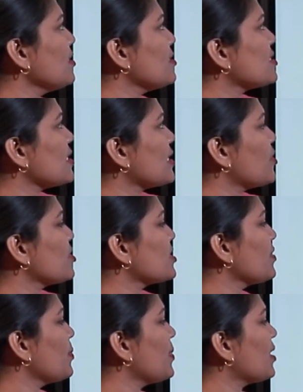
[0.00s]
this
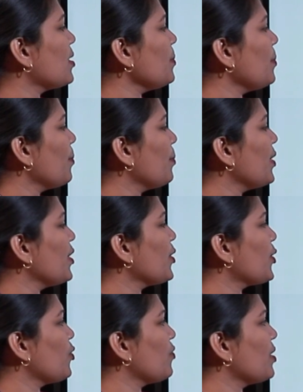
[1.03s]
equation will become
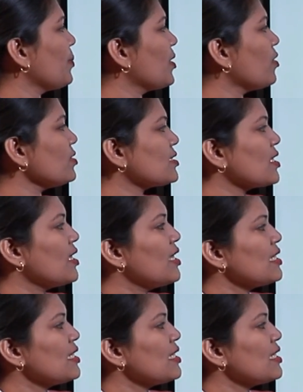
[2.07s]
BQV because